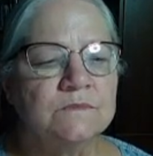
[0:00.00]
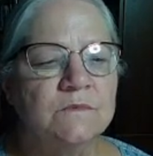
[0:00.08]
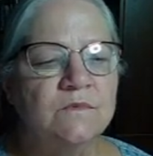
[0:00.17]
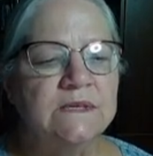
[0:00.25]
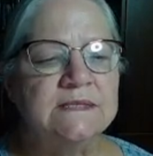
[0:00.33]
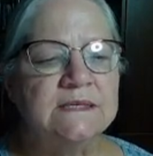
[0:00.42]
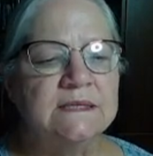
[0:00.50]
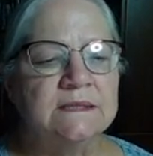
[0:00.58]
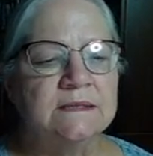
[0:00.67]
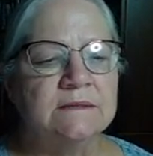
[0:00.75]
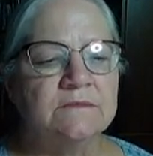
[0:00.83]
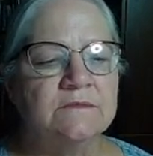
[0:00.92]

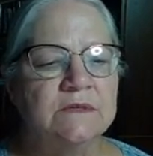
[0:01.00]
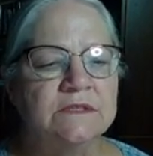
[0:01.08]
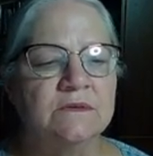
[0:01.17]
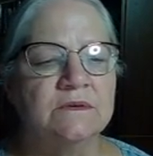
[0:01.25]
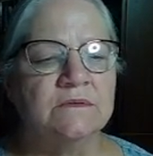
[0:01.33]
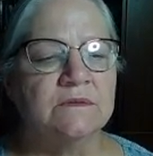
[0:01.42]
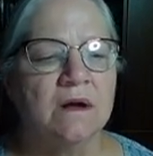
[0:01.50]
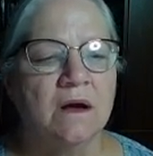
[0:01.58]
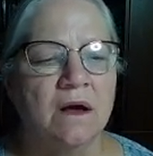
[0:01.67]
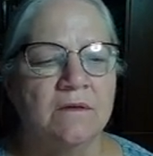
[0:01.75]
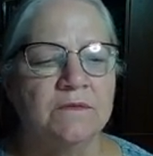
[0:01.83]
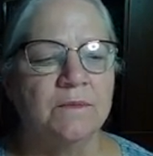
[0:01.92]
receded and returned
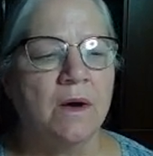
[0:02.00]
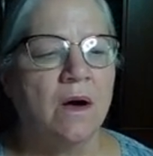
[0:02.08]
from